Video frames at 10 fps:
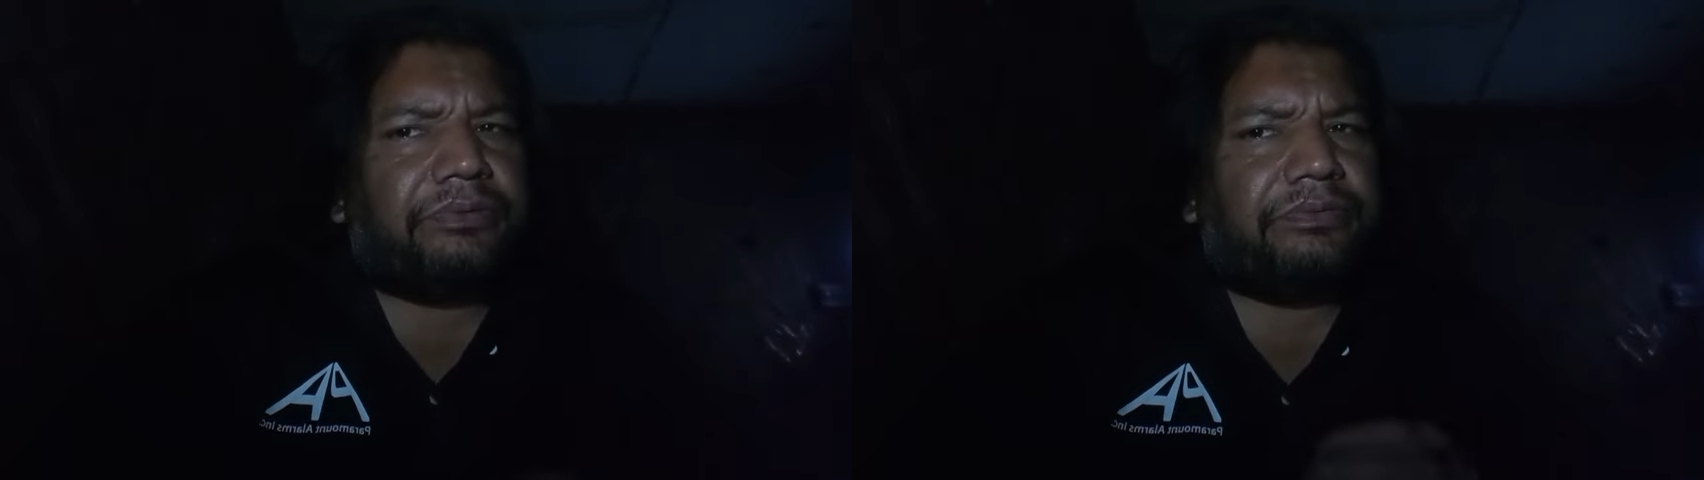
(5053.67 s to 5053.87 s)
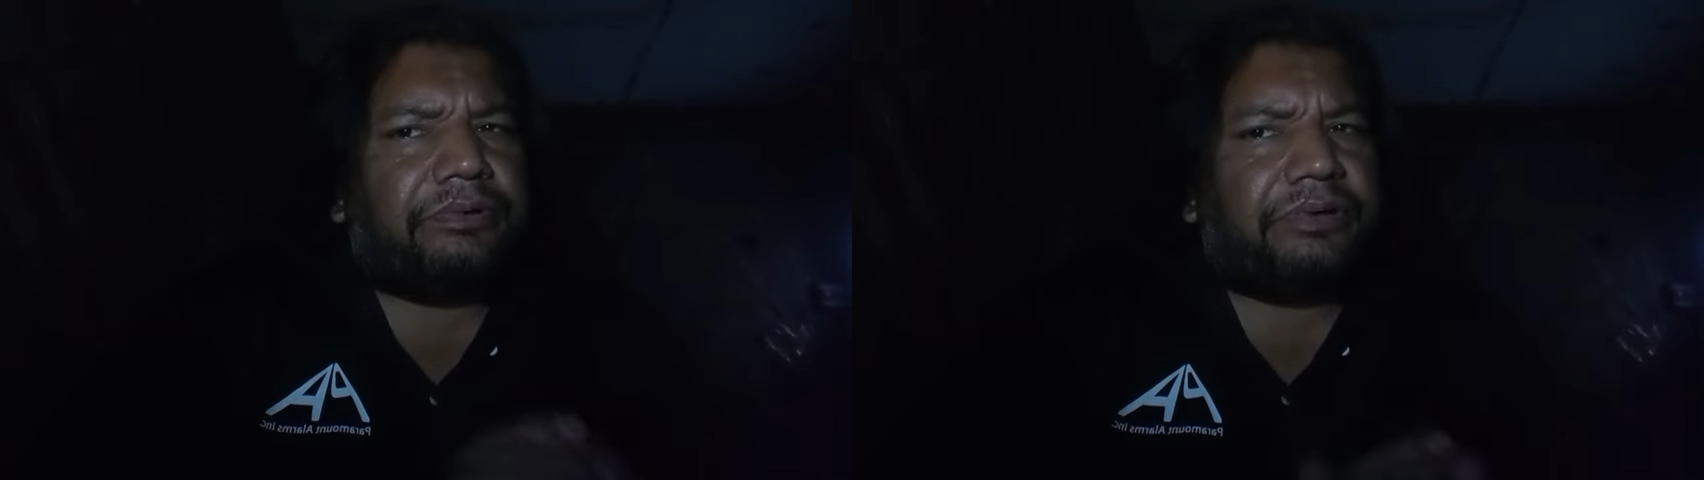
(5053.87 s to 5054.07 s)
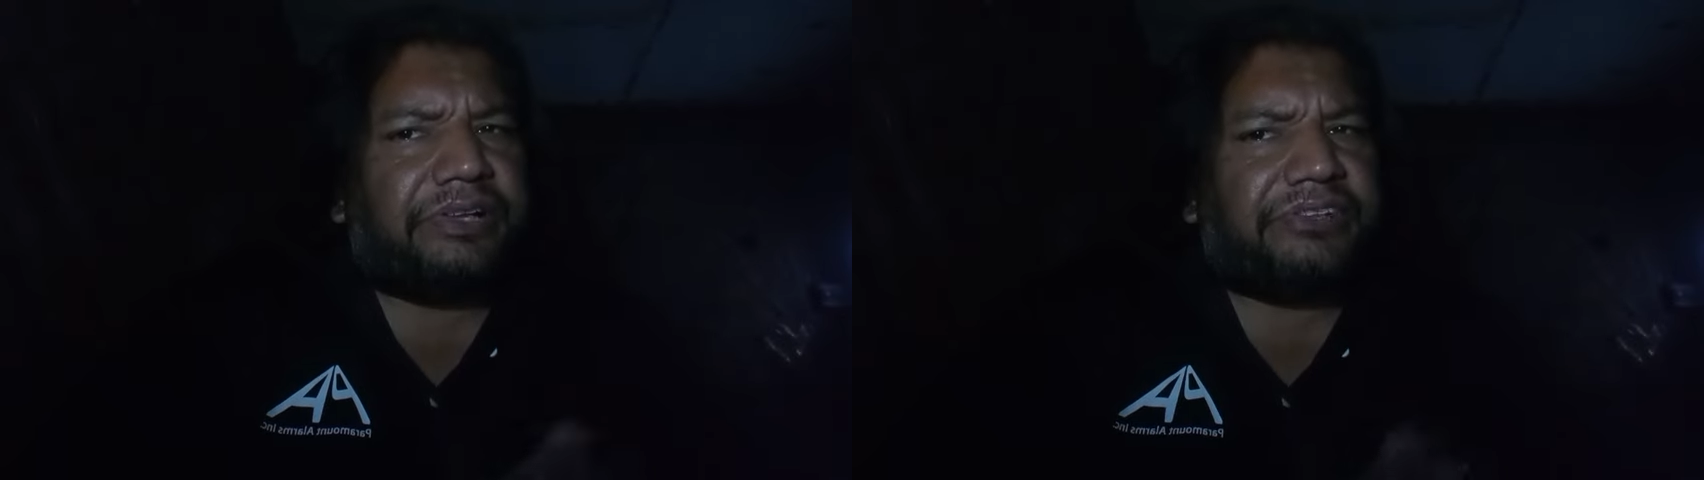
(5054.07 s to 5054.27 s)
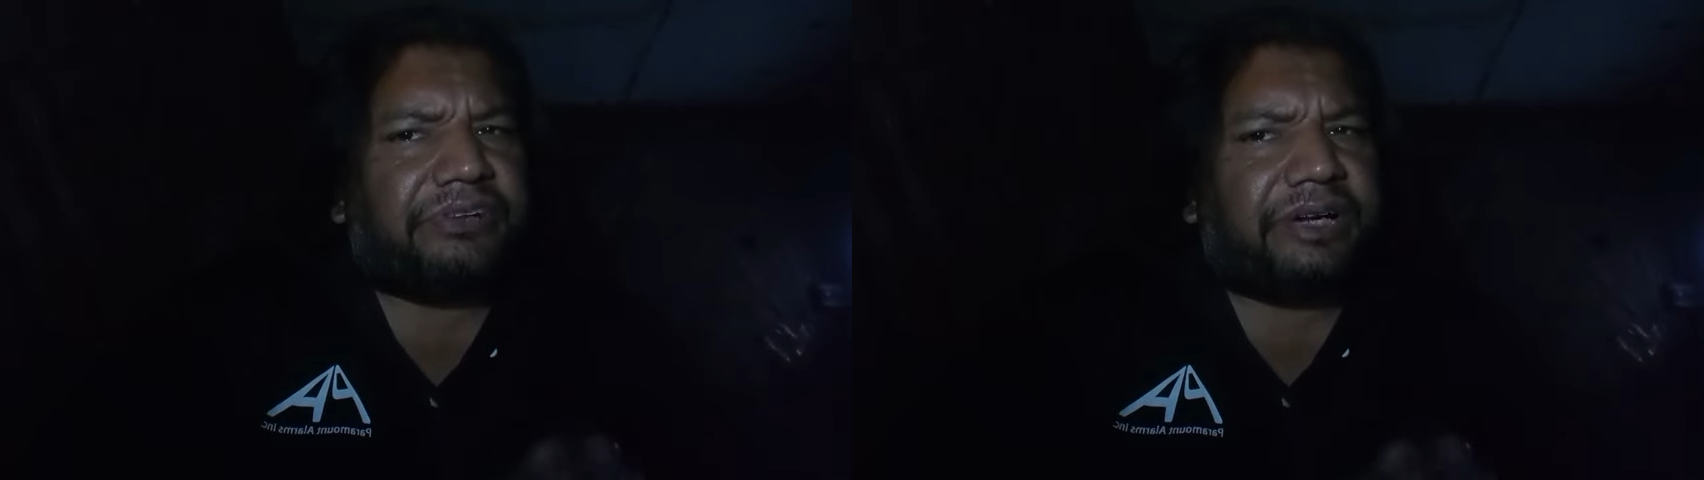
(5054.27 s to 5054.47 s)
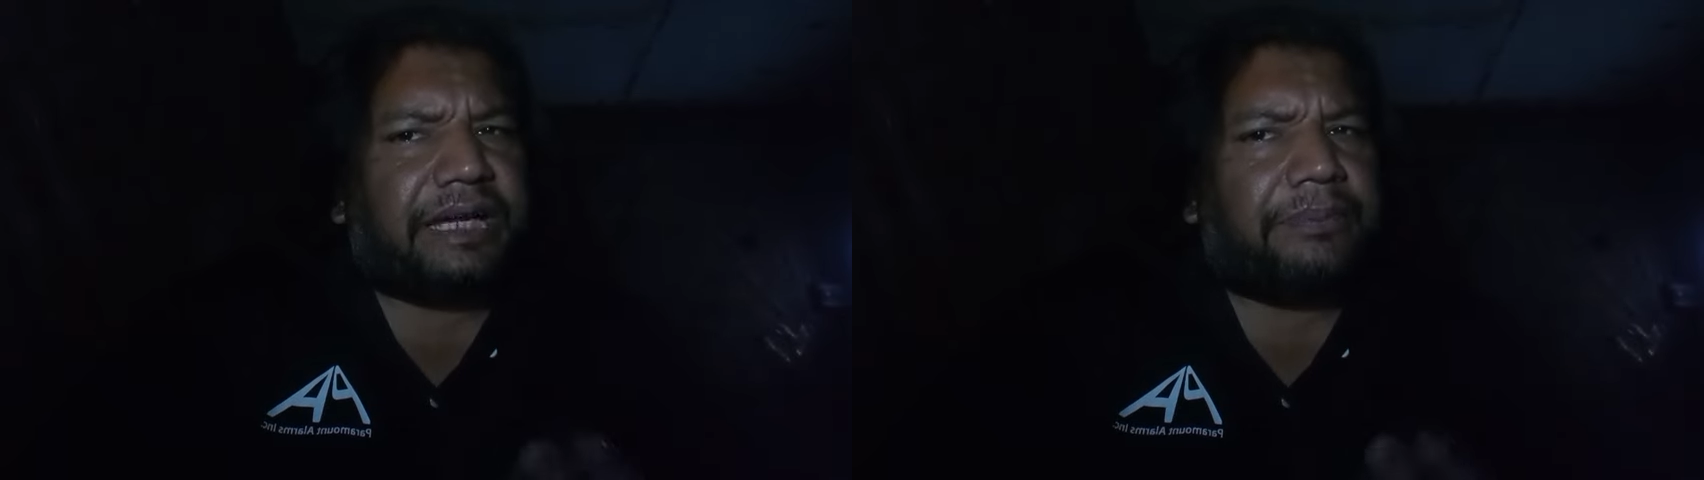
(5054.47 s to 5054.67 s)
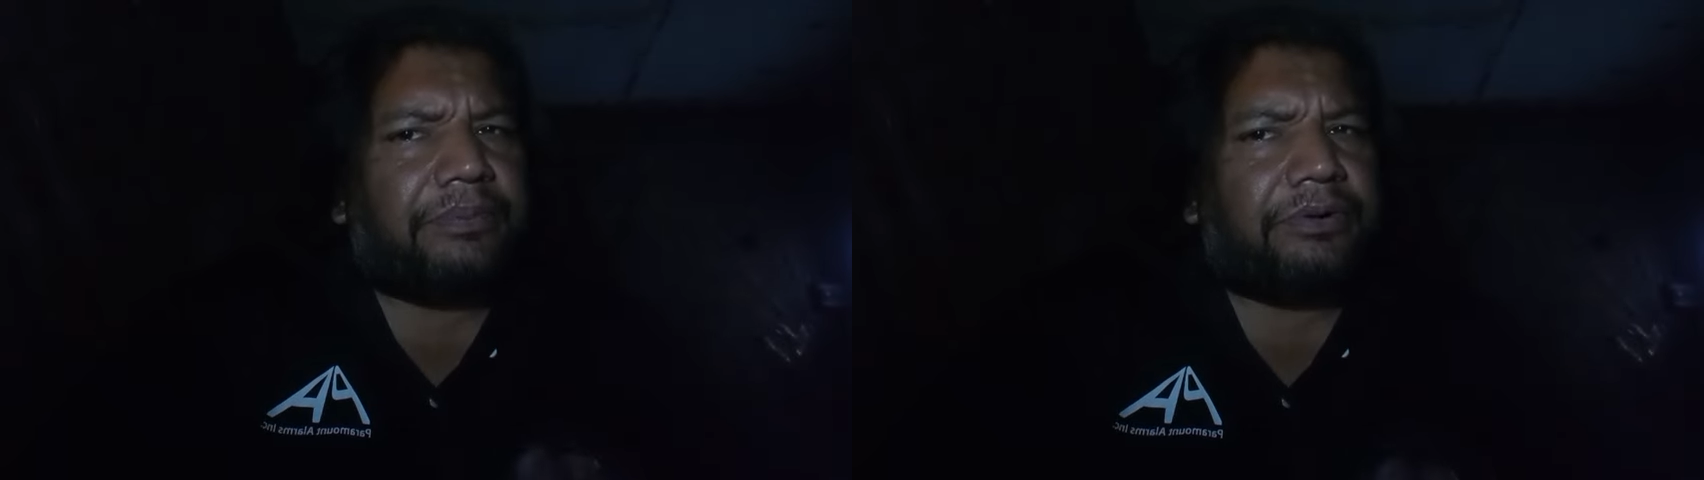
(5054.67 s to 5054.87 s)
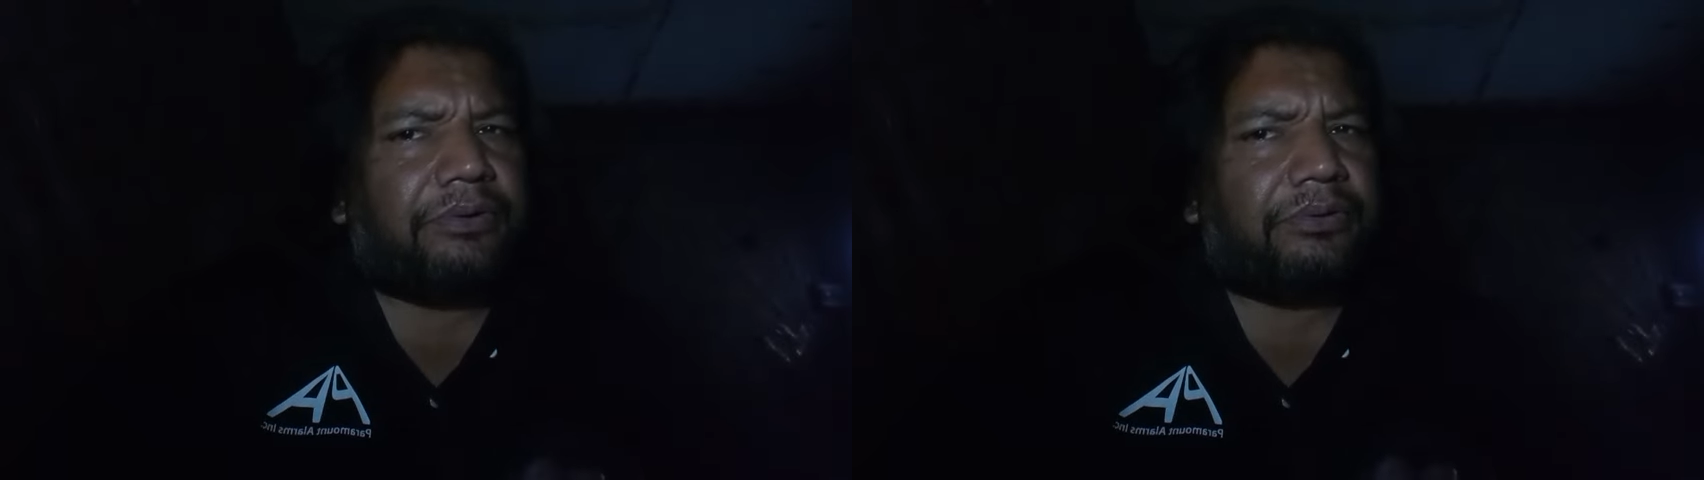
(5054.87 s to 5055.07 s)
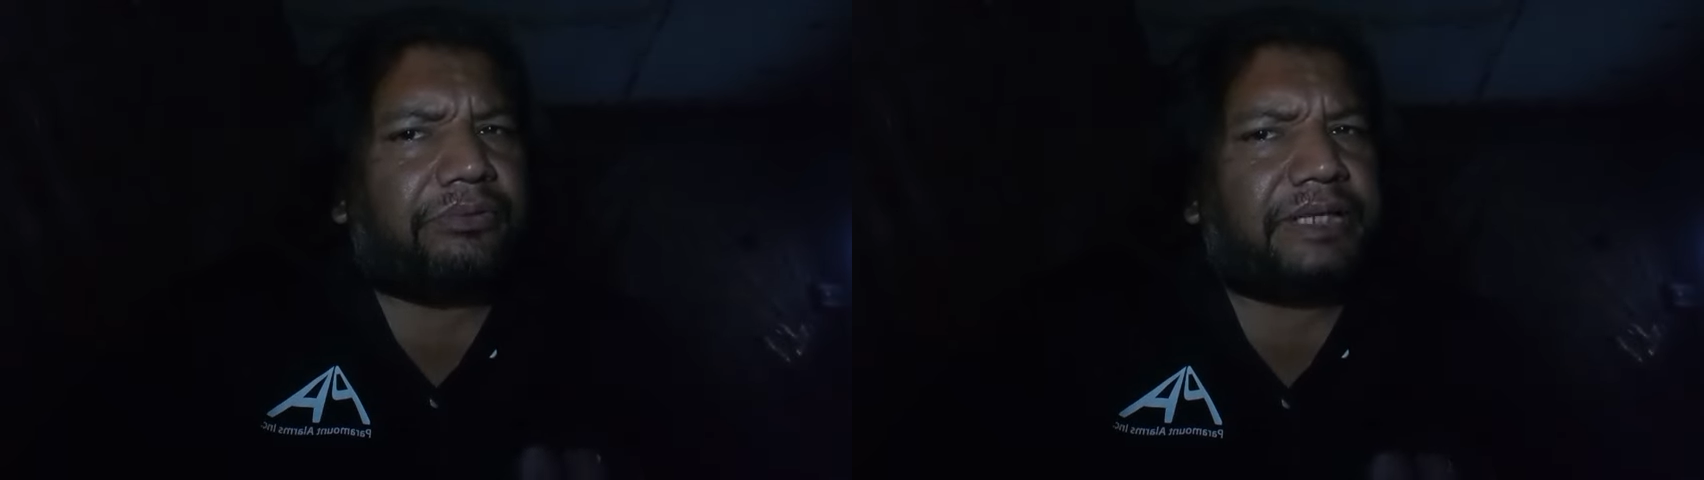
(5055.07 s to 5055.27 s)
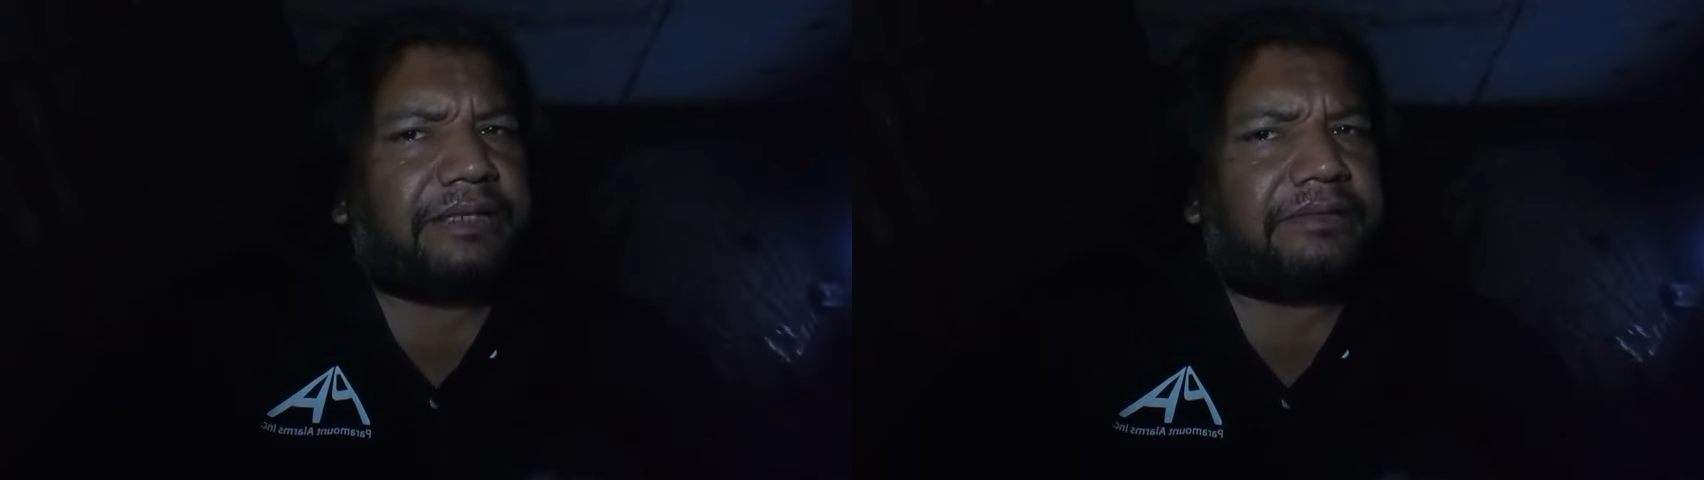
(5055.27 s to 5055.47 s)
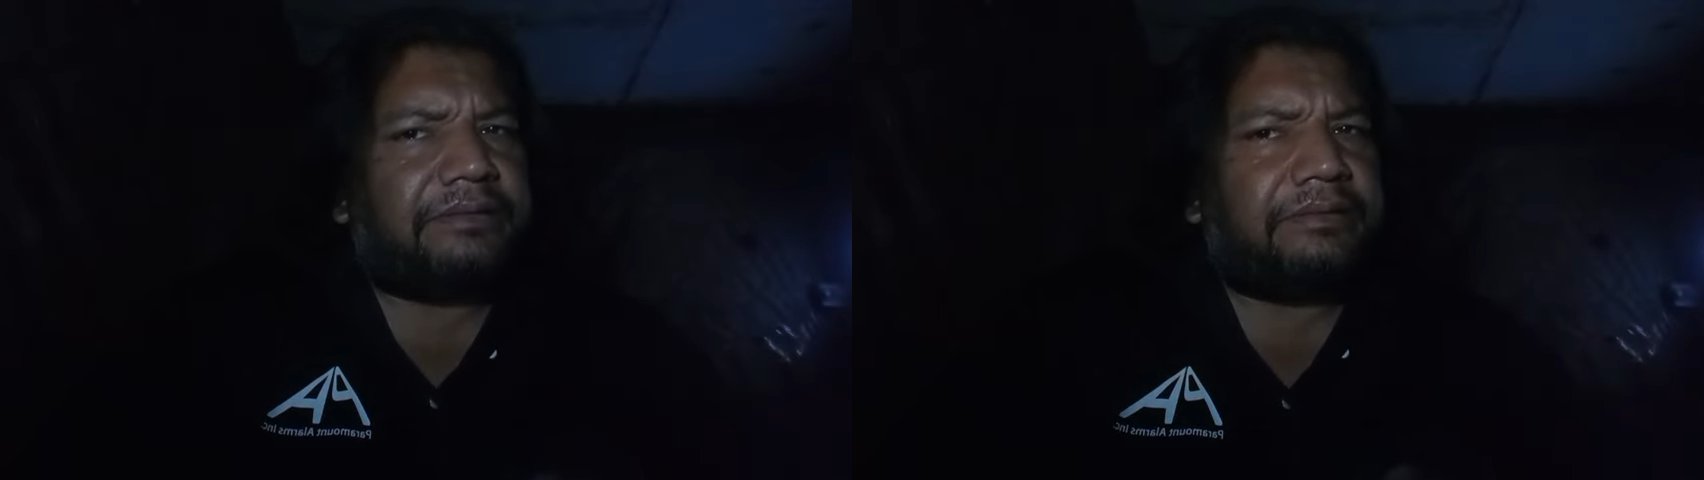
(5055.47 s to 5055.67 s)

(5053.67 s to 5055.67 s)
for his crime on death